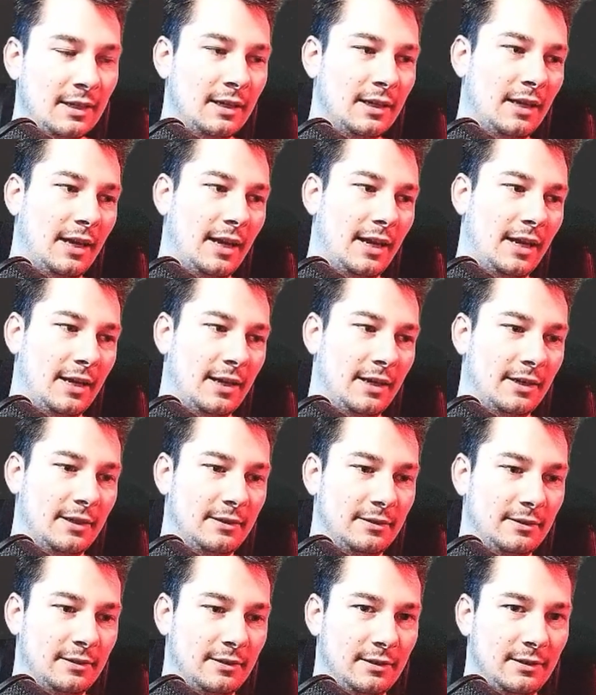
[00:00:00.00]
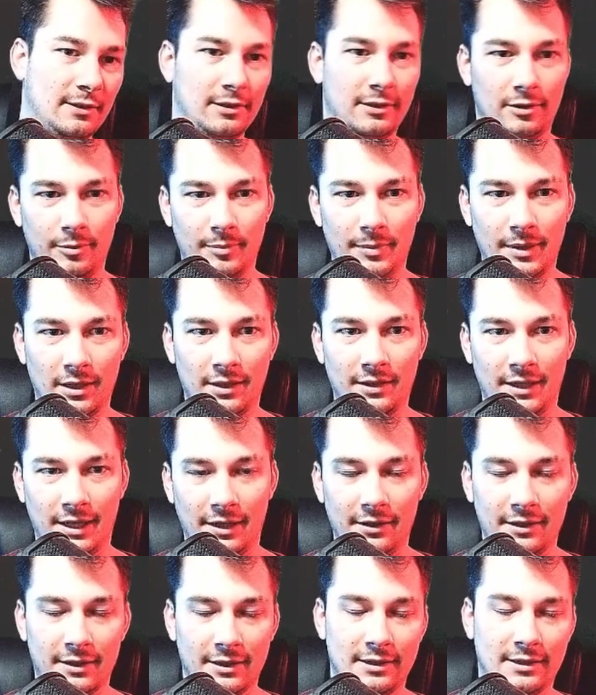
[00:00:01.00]
and a little bit on the
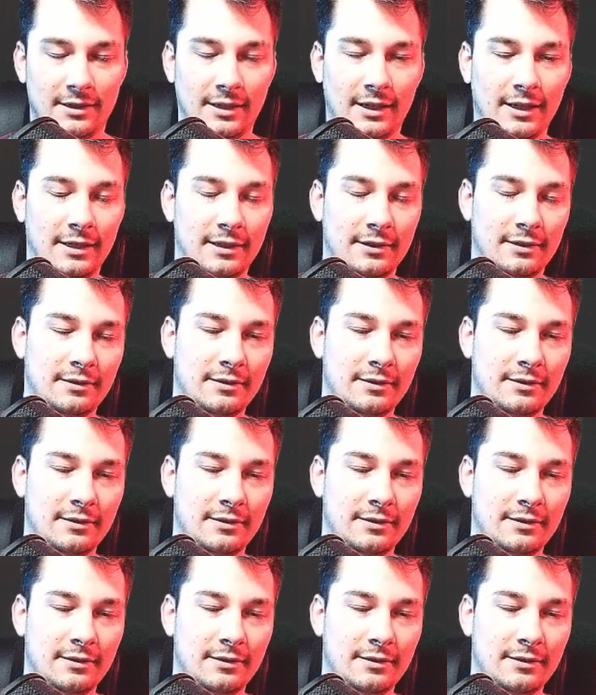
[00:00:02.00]
arrogant side.